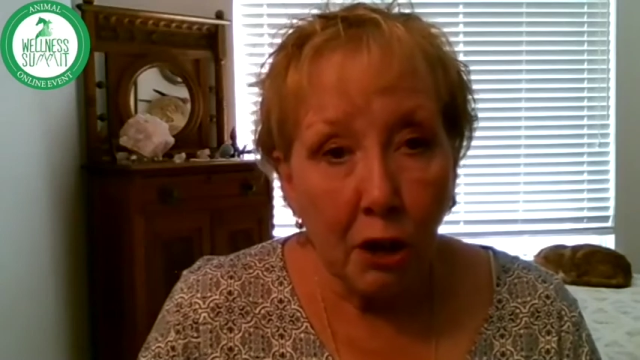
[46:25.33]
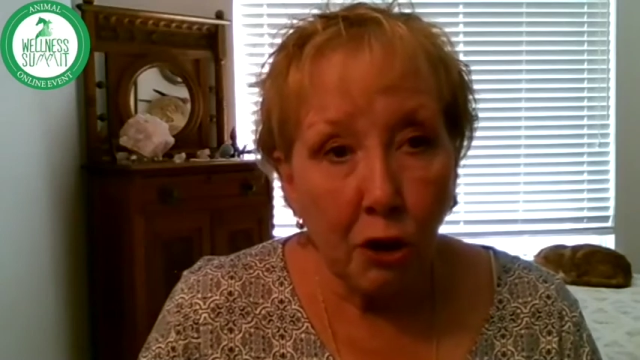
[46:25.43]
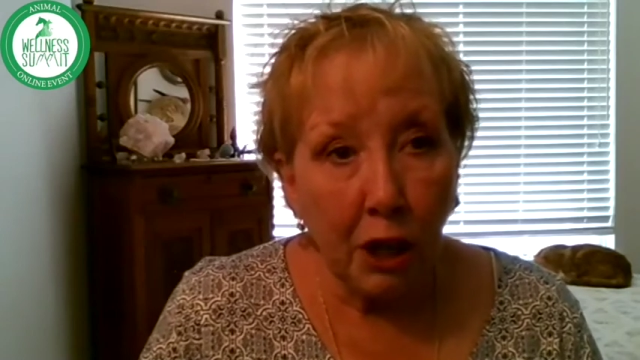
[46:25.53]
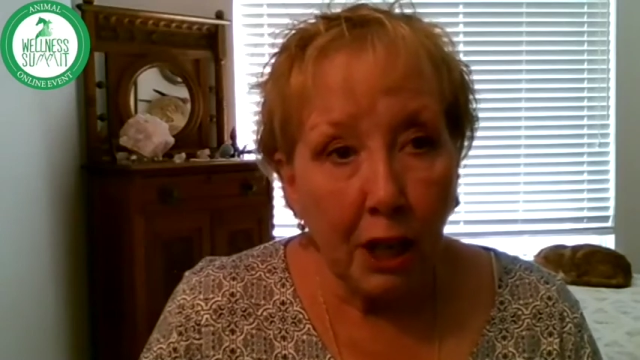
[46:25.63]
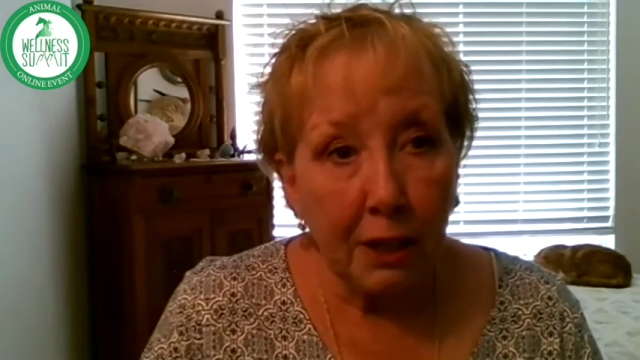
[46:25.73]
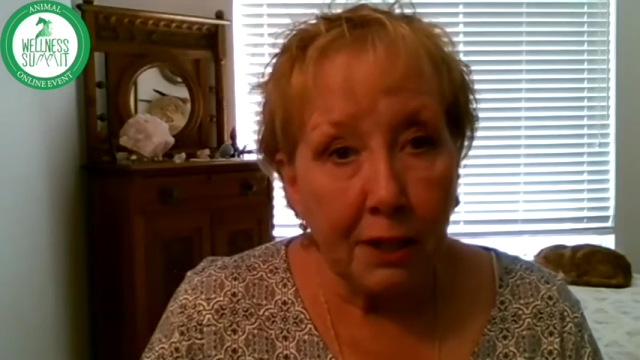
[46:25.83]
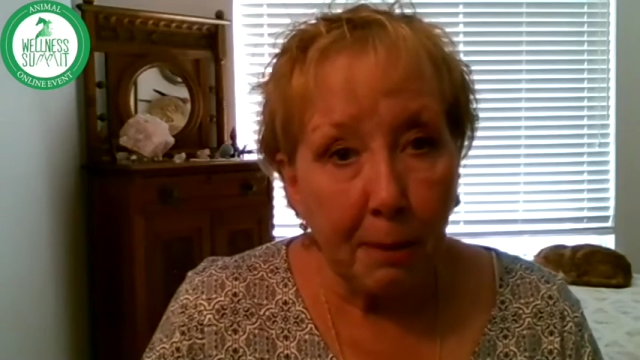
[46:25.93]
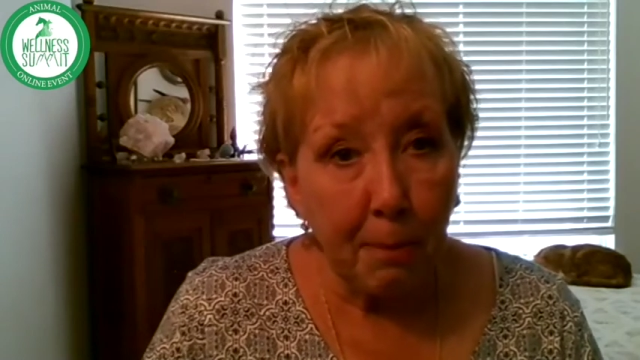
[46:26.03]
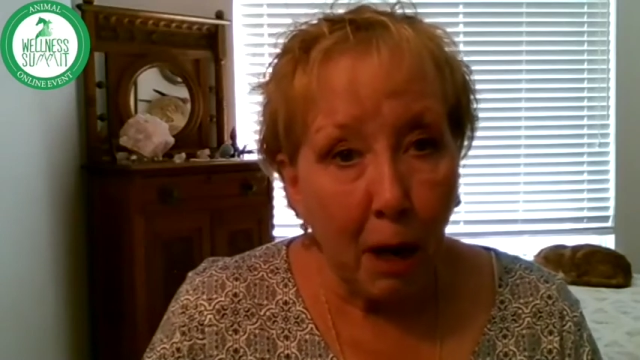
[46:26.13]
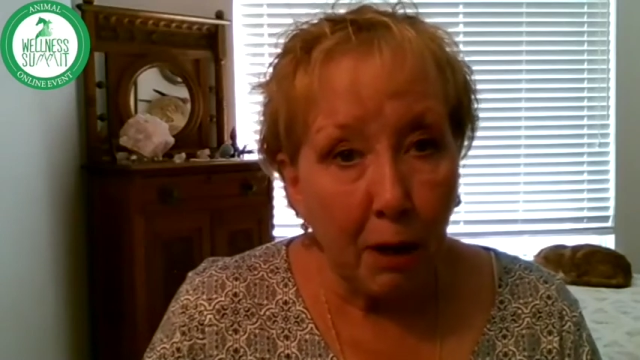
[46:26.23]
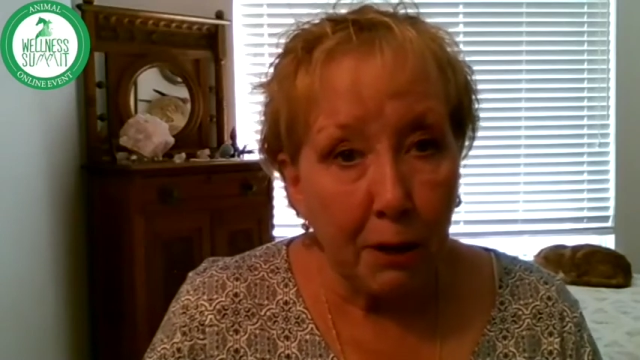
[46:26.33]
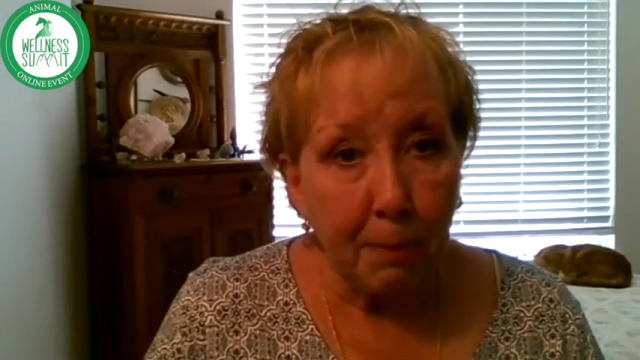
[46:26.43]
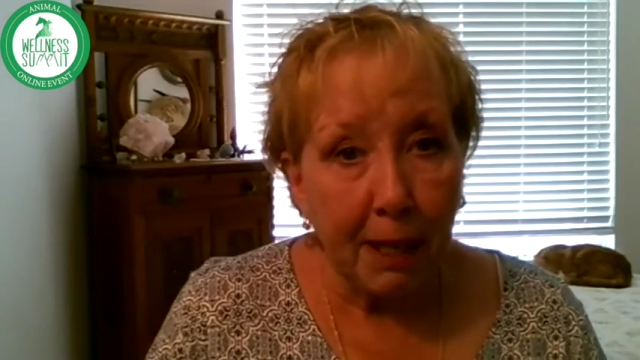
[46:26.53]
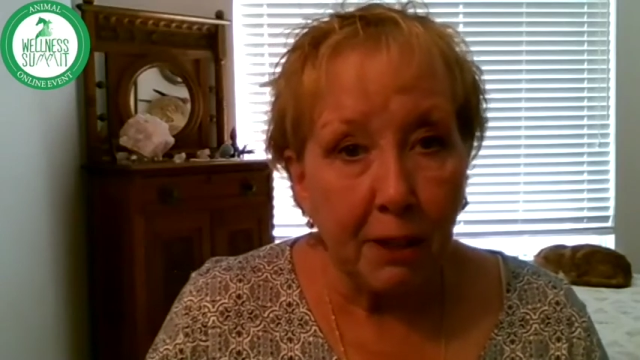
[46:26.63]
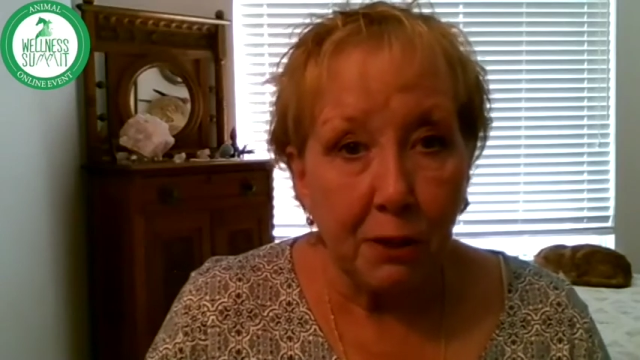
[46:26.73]
good on some parts
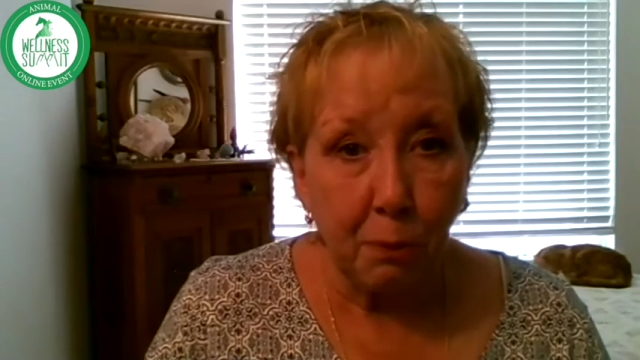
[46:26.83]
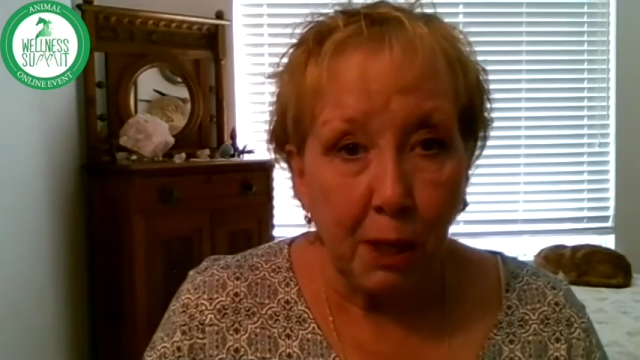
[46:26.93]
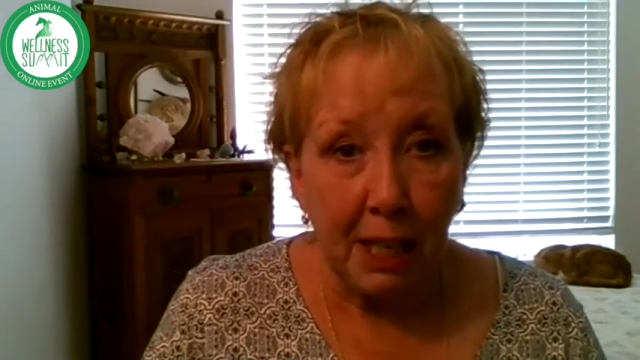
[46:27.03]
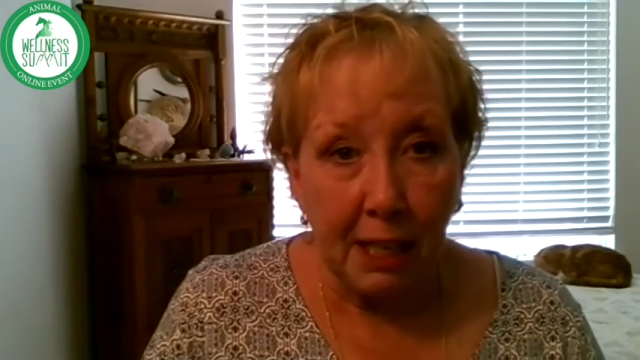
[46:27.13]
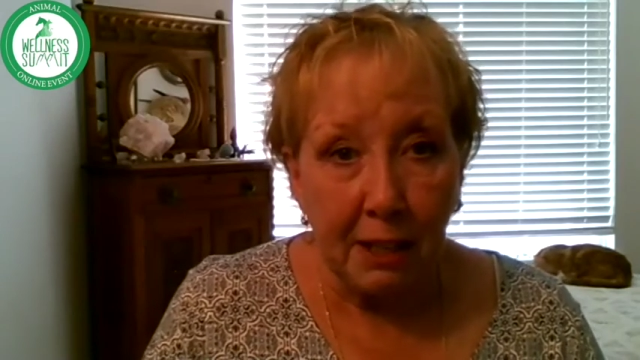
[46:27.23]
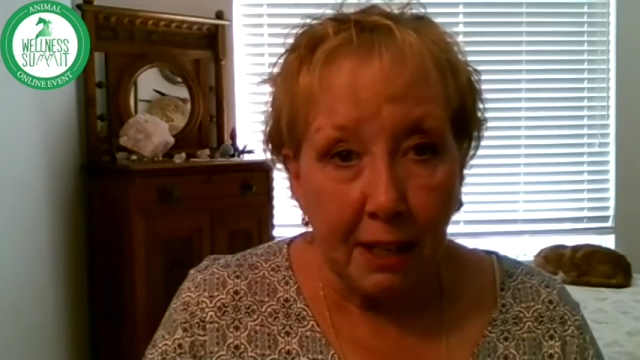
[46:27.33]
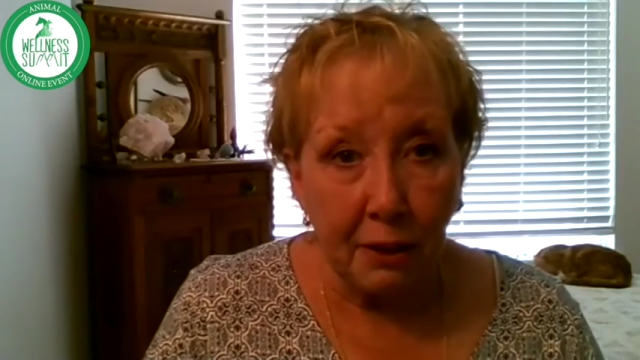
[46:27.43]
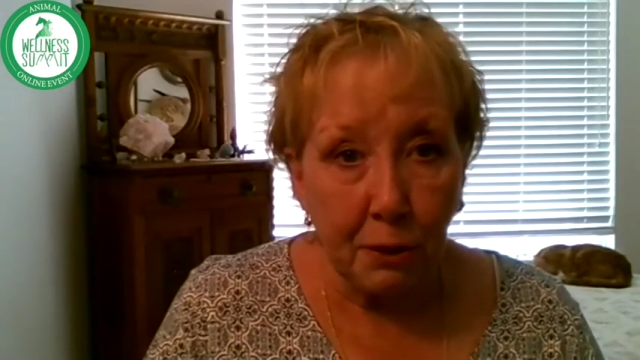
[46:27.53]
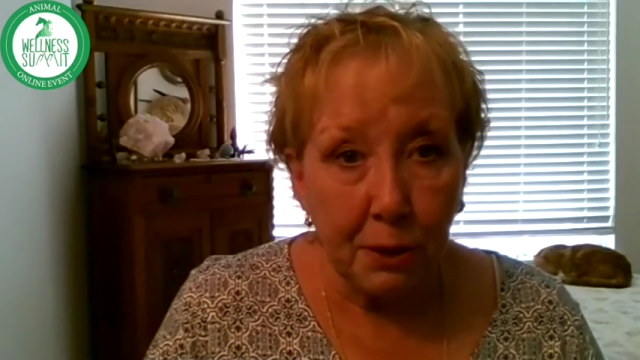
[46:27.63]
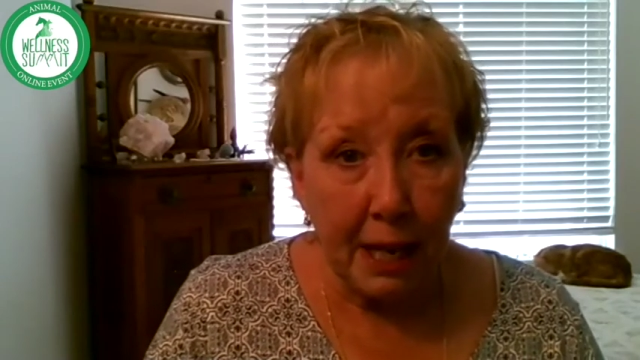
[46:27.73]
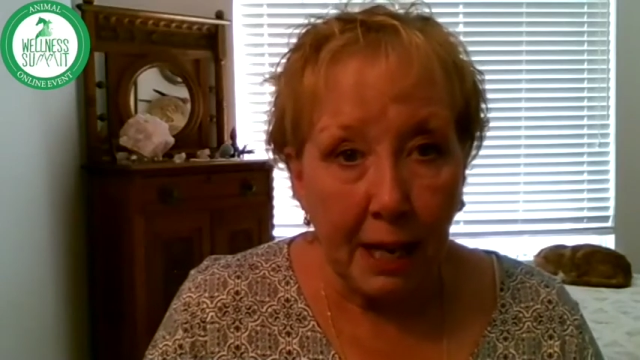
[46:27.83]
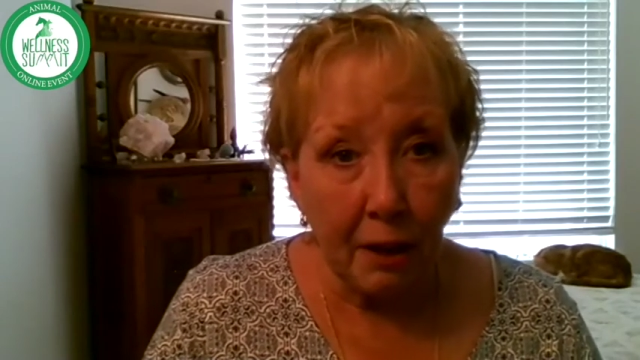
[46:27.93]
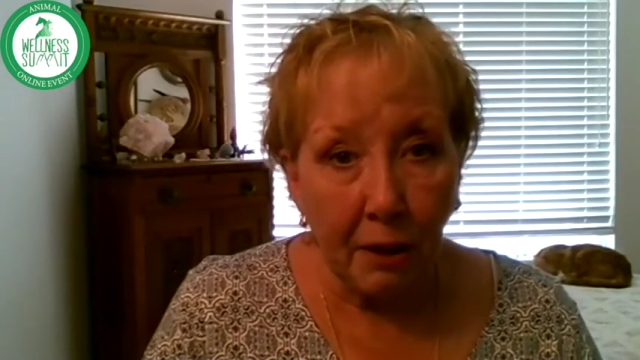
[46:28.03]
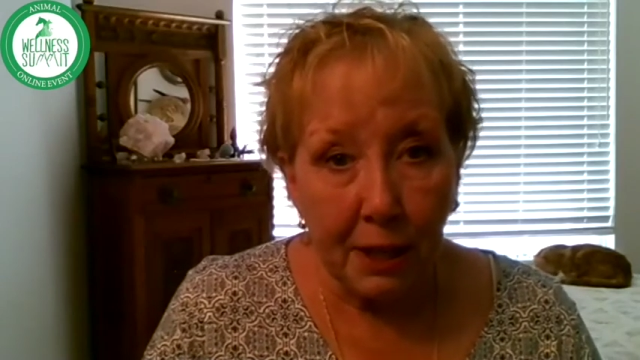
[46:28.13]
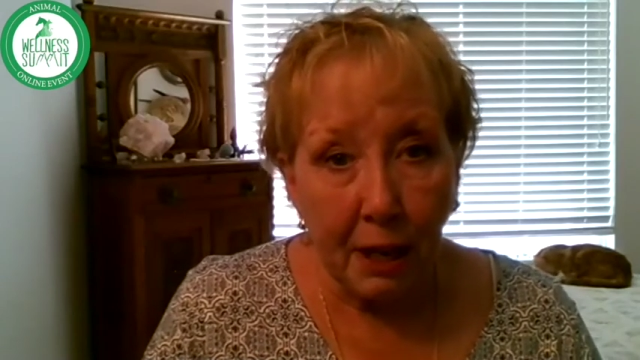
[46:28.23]
because we need to understand
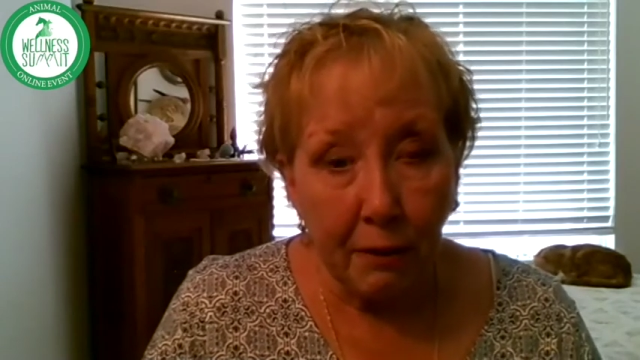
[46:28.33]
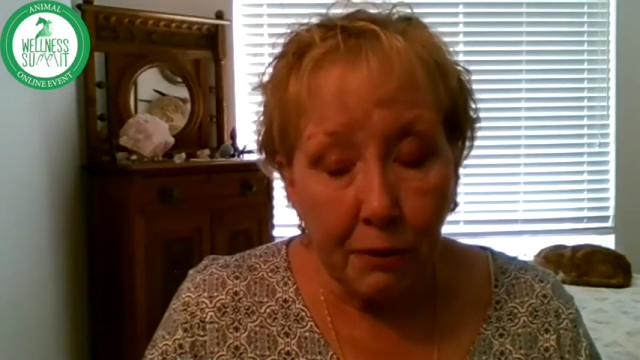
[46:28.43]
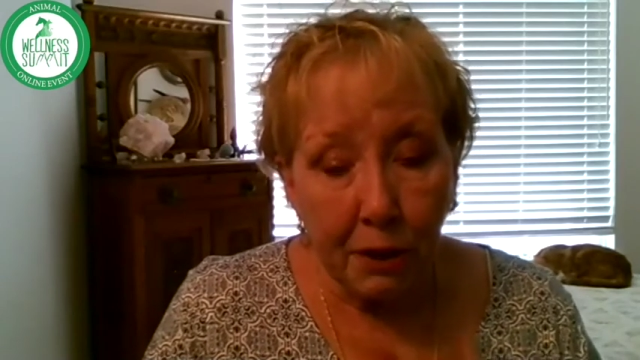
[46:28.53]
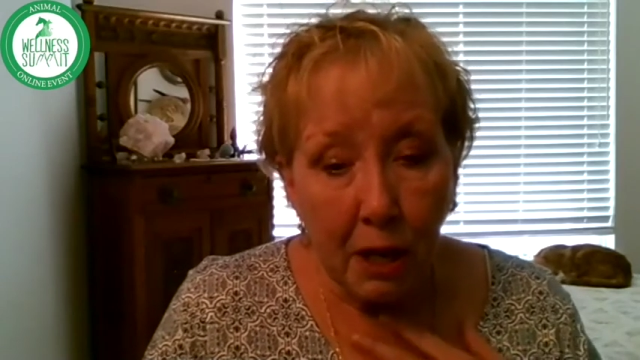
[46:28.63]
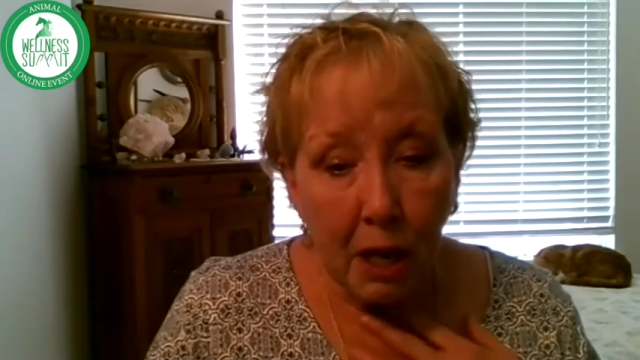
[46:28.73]
ourselves.